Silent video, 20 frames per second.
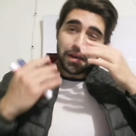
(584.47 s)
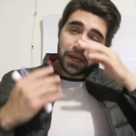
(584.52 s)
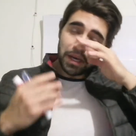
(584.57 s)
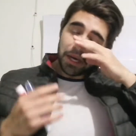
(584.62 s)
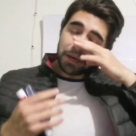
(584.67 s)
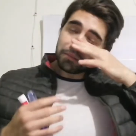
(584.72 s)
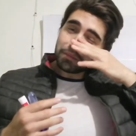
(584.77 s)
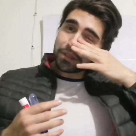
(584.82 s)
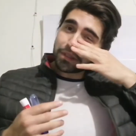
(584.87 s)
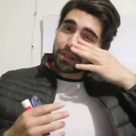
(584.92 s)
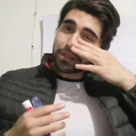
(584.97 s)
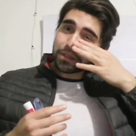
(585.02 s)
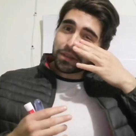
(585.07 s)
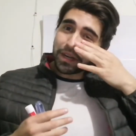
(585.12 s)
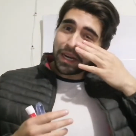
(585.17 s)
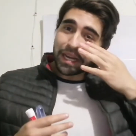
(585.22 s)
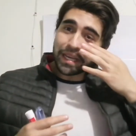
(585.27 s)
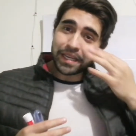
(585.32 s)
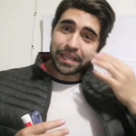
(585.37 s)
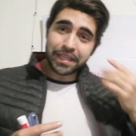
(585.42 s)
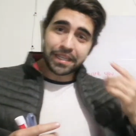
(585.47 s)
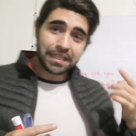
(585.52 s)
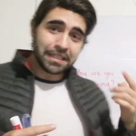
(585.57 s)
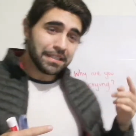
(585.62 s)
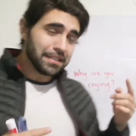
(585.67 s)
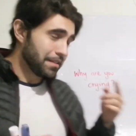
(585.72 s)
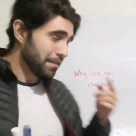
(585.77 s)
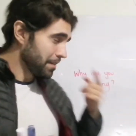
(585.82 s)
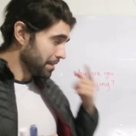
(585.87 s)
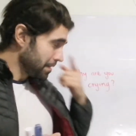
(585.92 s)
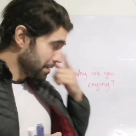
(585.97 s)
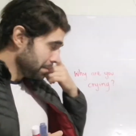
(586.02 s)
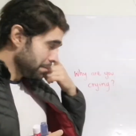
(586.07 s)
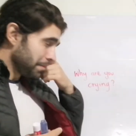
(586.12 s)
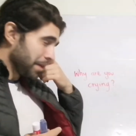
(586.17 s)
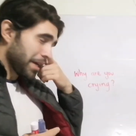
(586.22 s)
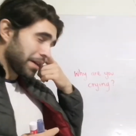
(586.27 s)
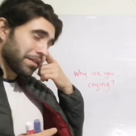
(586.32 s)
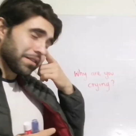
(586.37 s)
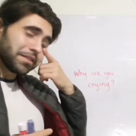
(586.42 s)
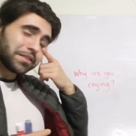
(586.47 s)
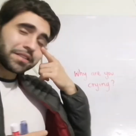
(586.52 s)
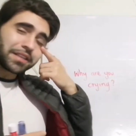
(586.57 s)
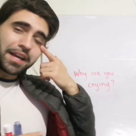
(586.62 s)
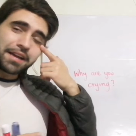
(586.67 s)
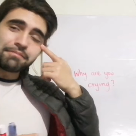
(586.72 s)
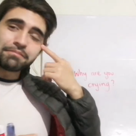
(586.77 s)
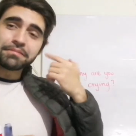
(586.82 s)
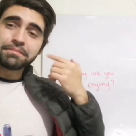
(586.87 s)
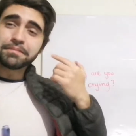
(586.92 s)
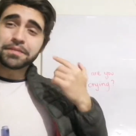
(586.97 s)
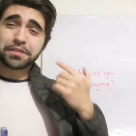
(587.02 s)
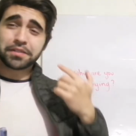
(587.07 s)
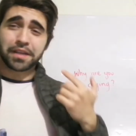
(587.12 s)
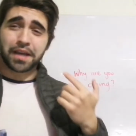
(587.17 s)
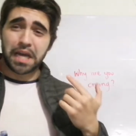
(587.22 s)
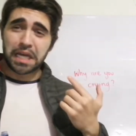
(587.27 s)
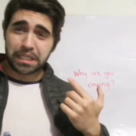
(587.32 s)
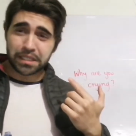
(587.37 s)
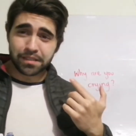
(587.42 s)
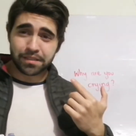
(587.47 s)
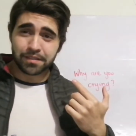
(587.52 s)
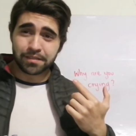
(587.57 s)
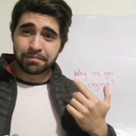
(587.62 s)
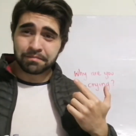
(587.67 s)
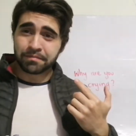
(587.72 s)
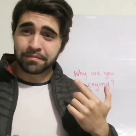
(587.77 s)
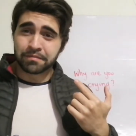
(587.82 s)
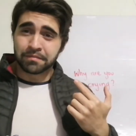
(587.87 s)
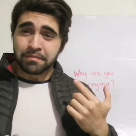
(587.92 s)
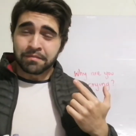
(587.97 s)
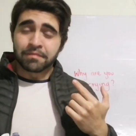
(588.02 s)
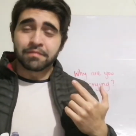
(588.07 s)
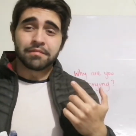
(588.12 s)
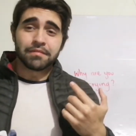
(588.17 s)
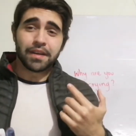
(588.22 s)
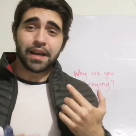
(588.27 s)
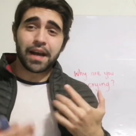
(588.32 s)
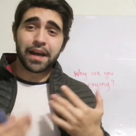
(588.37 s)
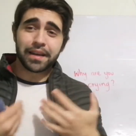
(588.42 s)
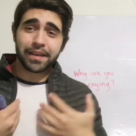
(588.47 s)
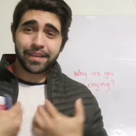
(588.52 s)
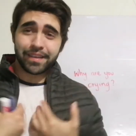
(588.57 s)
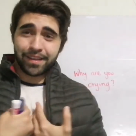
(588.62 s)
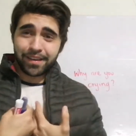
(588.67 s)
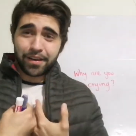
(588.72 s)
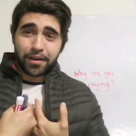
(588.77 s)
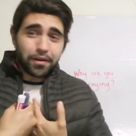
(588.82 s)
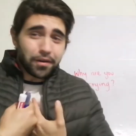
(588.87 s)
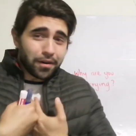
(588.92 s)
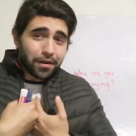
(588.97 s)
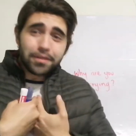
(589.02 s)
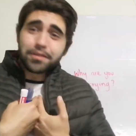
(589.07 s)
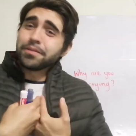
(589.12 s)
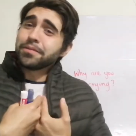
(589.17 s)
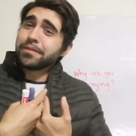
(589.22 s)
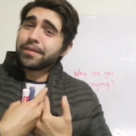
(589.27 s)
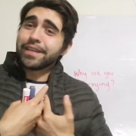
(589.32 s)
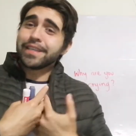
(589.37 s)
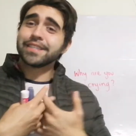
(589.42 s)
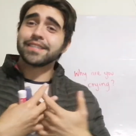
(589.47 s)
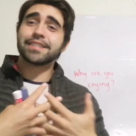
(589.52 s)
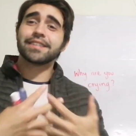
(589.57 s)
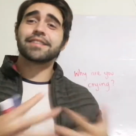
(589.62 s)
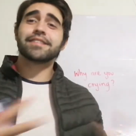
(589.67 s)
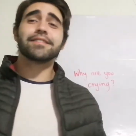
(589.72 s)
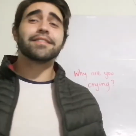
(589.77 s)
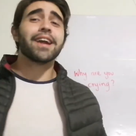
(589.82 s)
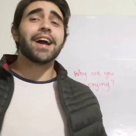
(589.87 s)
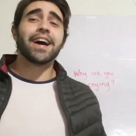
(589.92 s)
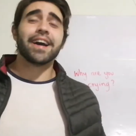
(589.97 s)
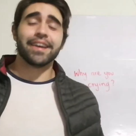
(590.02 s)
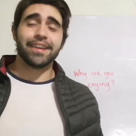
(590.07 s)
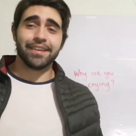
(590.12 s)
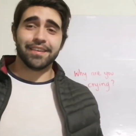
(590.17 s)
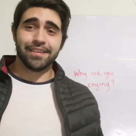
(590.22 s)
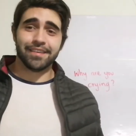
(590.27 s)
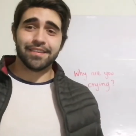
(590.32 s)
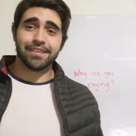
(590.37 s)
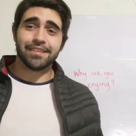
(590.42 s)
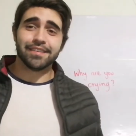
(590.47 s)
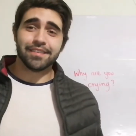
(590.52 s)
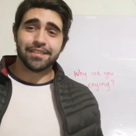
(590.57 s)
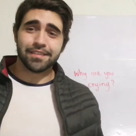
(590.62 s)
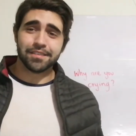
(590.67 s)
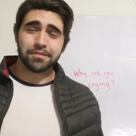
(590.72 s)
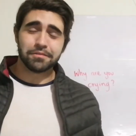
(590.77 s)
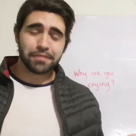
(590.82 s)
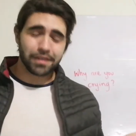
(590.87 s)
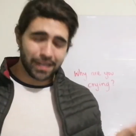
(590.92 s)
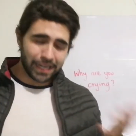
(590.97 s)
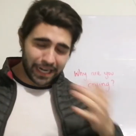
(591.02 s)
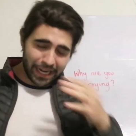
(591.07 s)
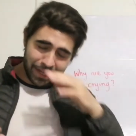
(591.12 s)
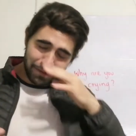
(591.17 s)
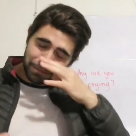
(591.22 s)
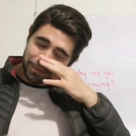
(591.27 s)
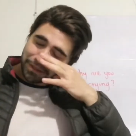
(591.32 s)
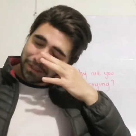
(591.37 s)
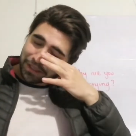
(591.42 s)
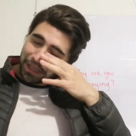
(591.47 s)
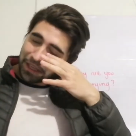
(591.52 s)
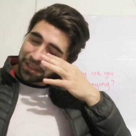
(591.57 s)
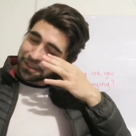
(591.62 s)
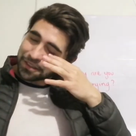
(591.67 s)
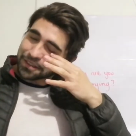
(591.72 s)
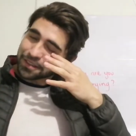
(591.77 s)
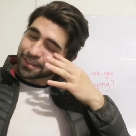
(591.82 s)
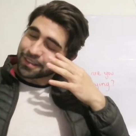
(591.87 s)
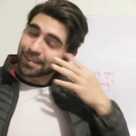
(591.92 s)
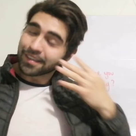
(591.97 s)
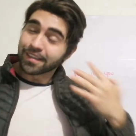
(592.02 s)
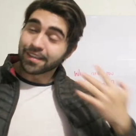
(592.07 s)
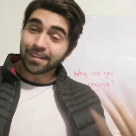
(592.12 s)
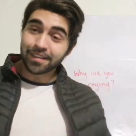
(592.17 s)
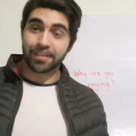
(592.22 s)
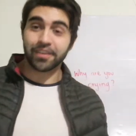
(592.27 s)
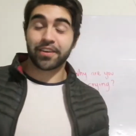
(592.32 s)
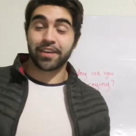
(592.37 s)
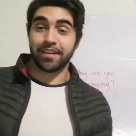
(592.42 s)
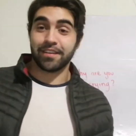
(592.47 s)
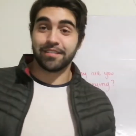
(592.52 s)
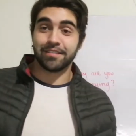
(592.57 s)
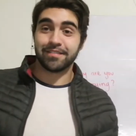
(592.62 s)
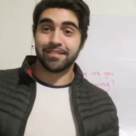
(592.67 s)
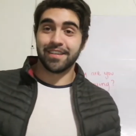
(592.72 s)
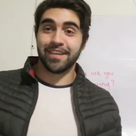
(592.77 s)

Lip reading: I'm crying because I'm sad. I always cry when I am sad. Okay,